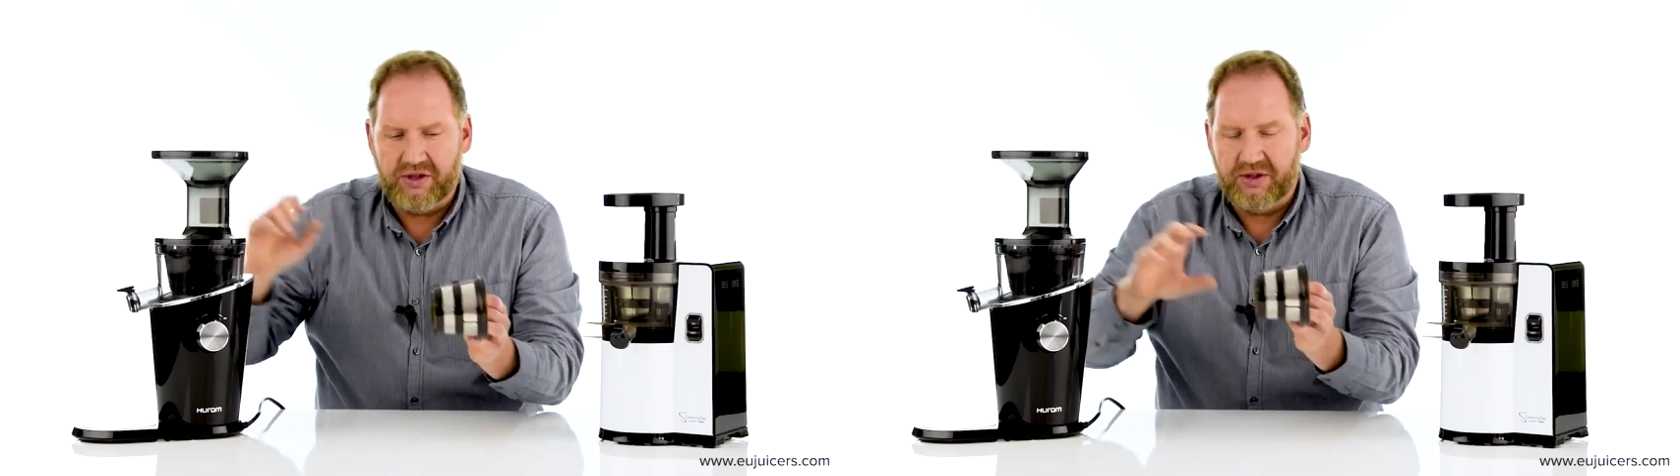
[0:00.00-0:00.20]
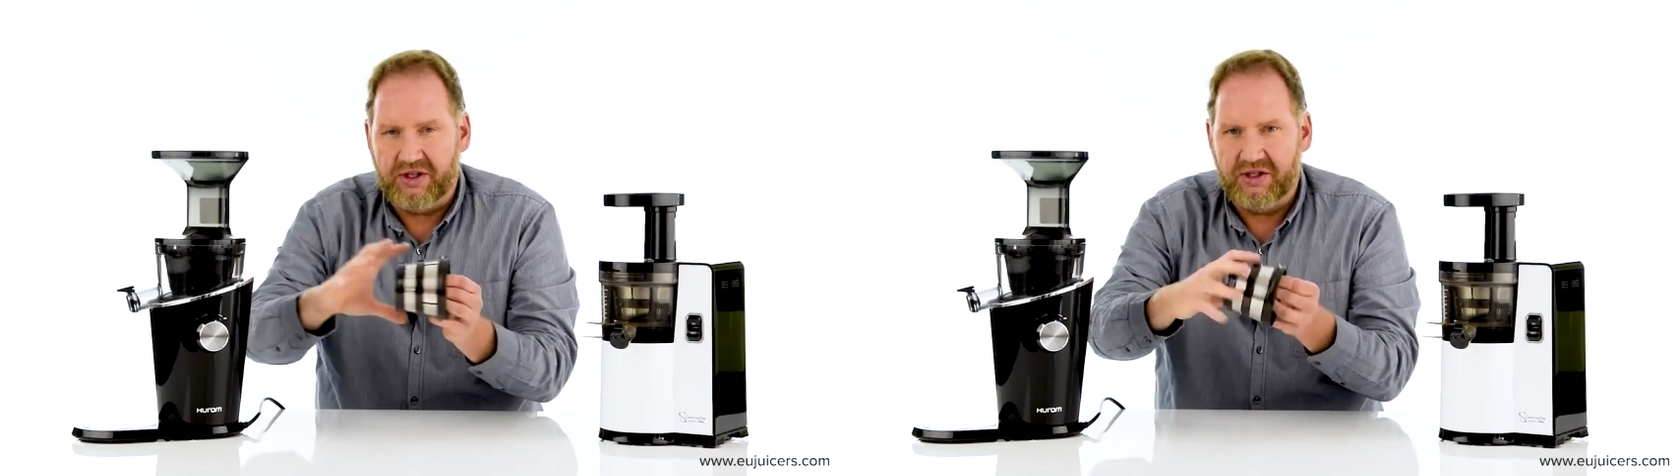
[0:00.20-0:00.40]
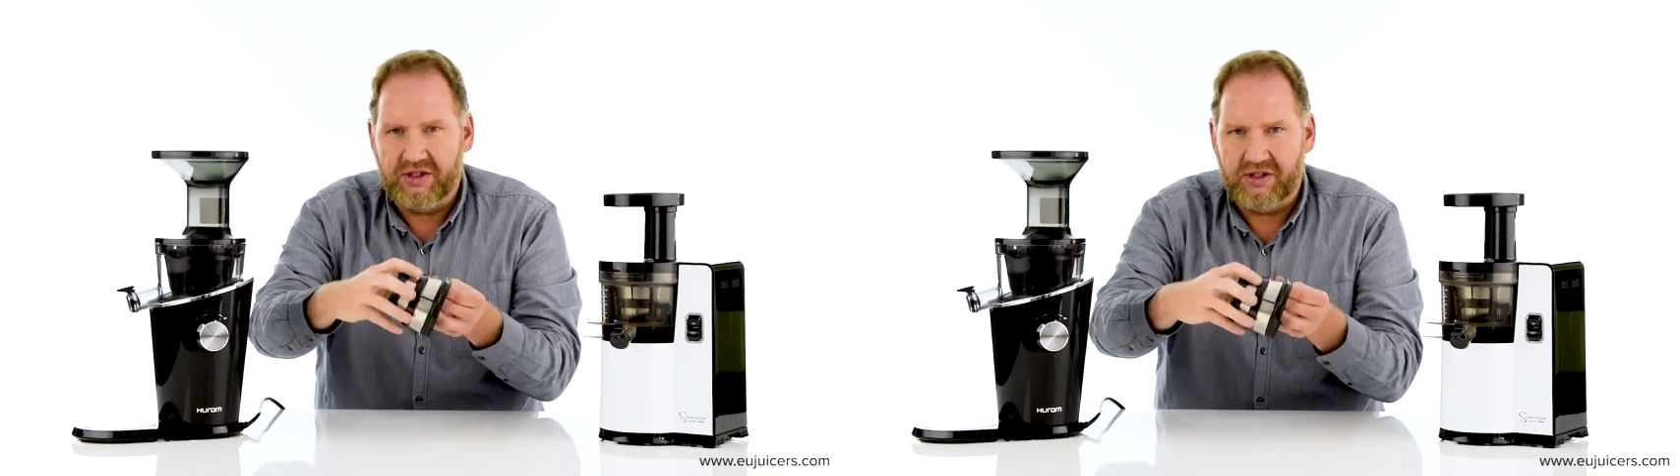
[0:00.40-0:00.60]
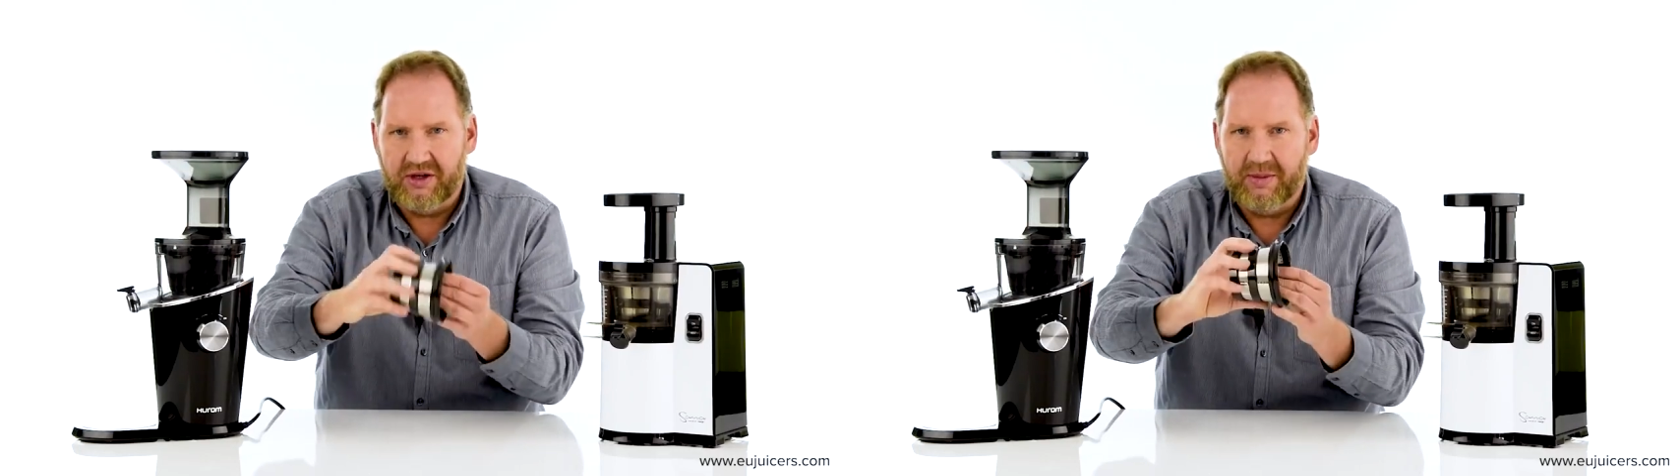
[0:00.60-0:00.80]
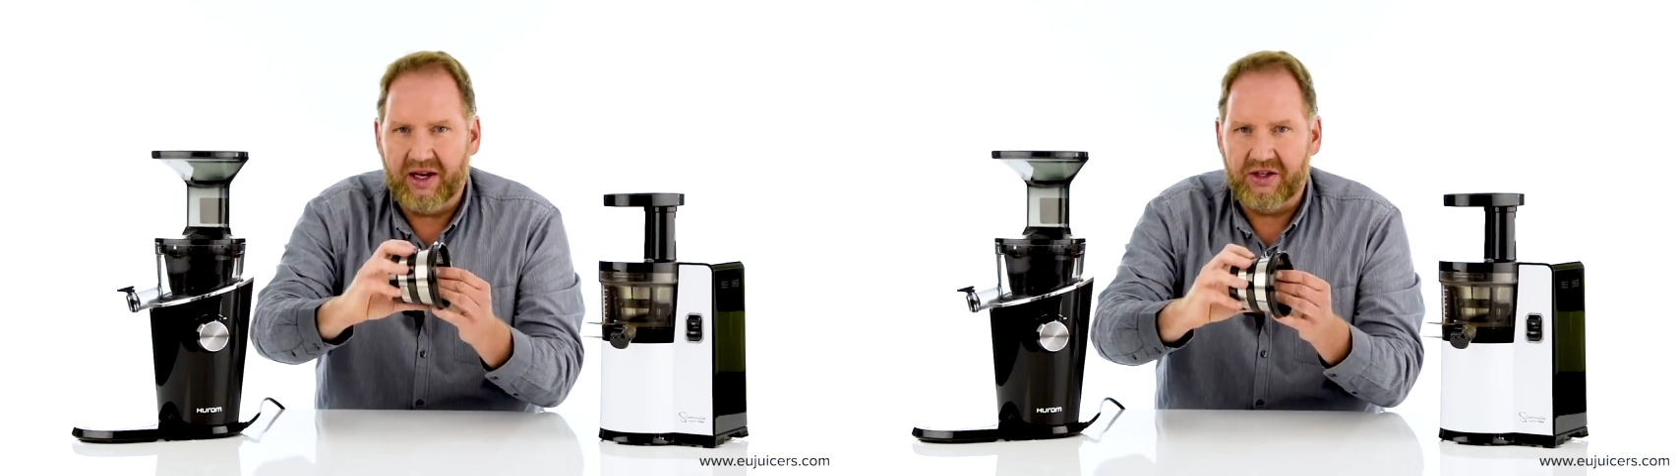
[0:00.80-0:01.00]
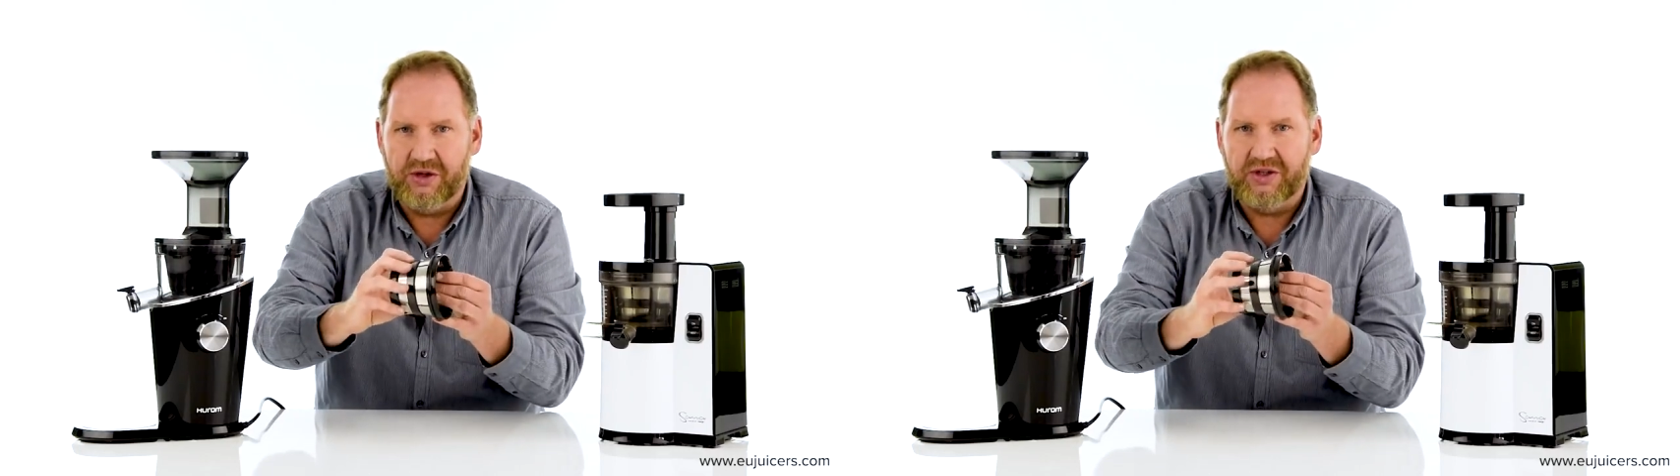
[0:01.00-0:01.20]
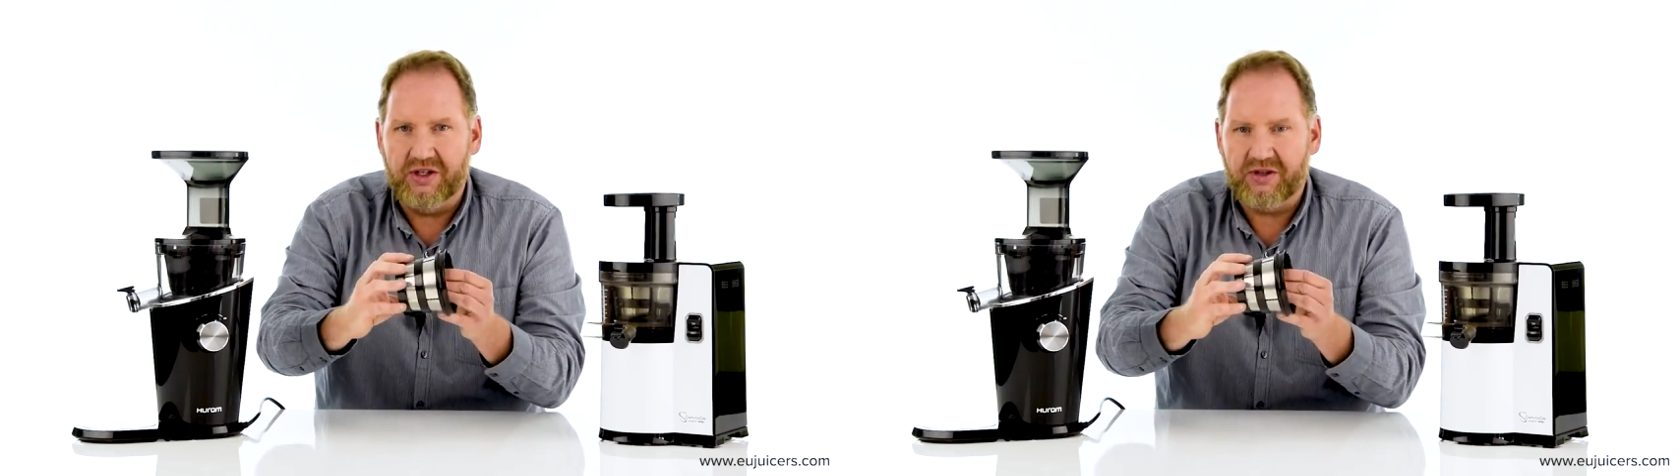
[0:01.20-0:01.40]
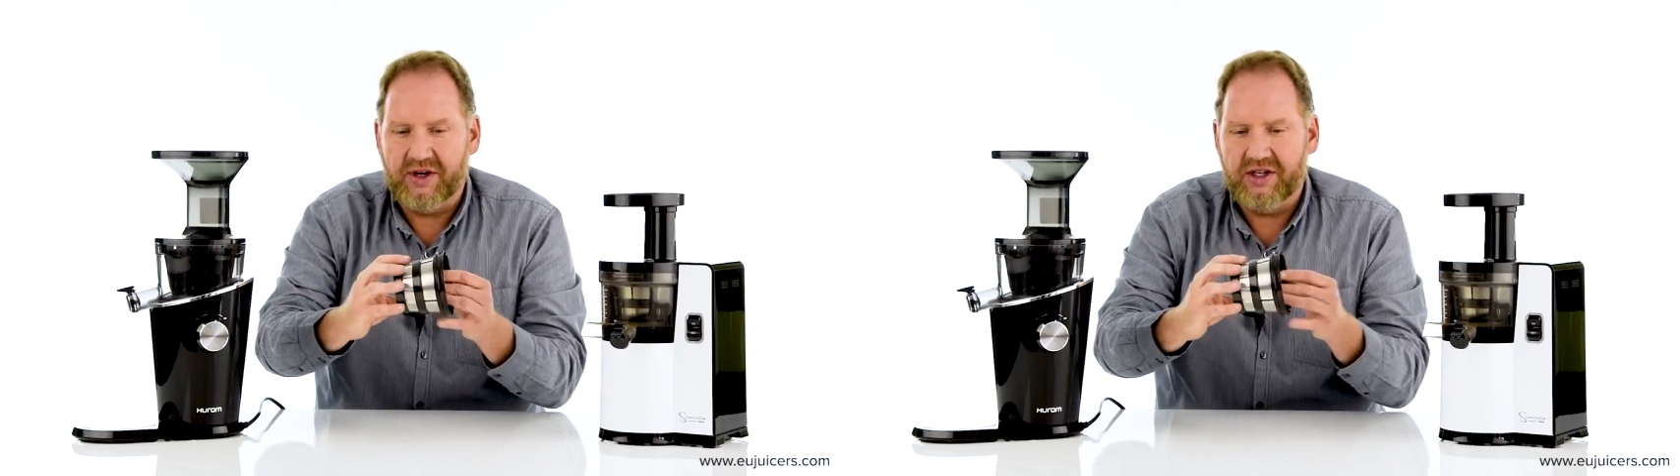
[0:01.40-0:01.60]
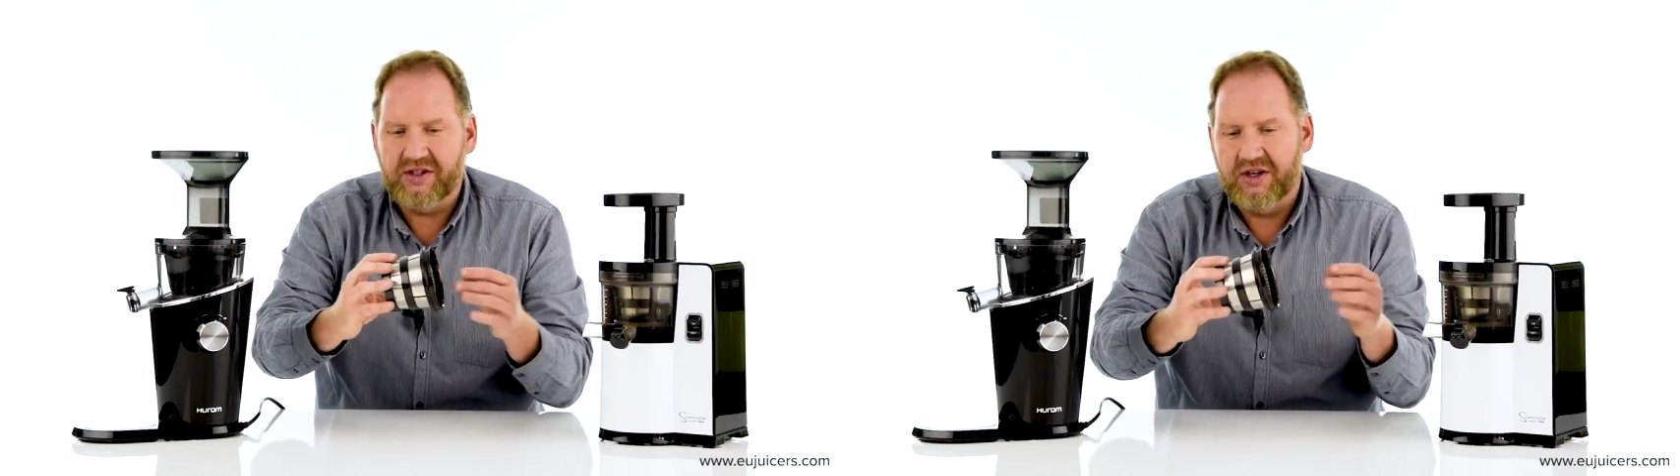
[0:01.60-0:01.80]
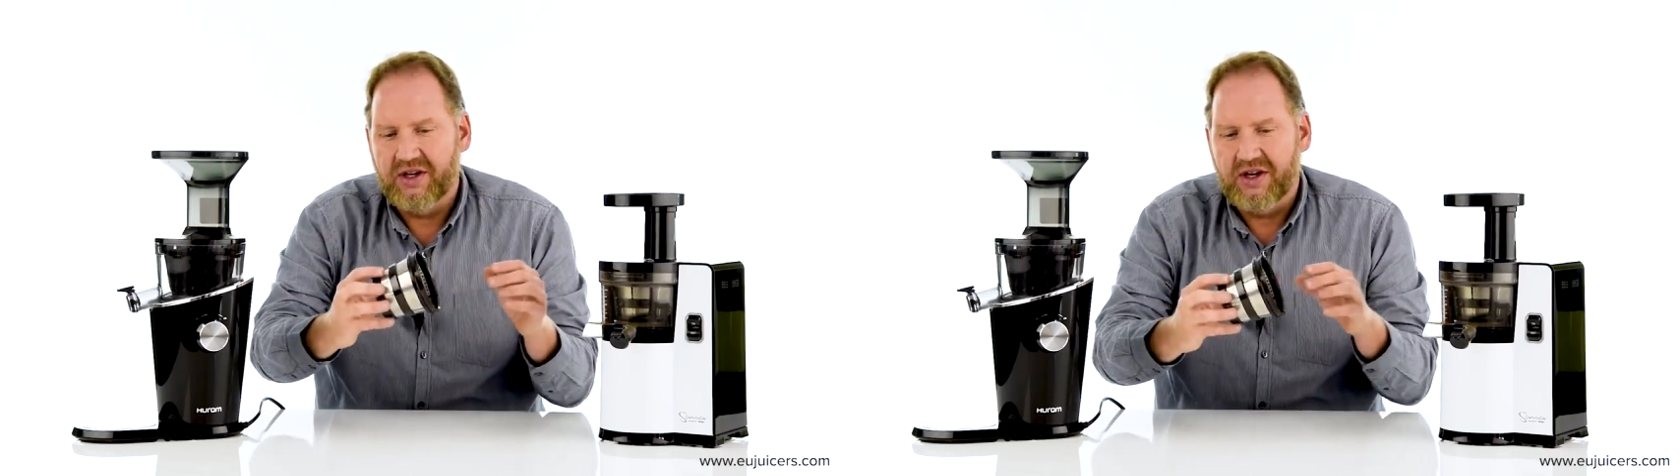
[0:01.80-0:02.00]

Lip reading: use these metal juicing screens,